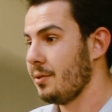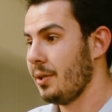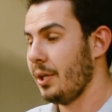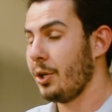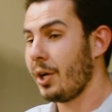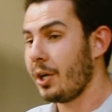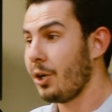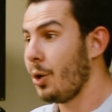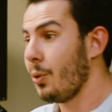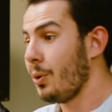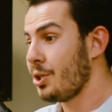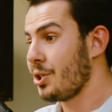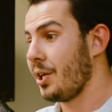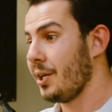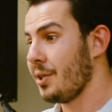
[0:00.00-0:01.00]
and you got to know
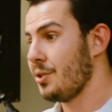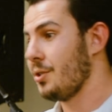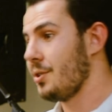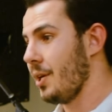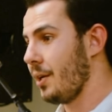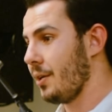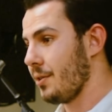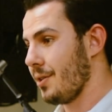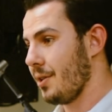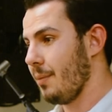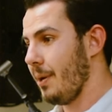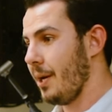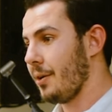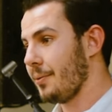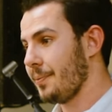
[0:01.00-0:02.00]
which guns you take into the
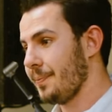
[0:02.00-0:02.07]
battle.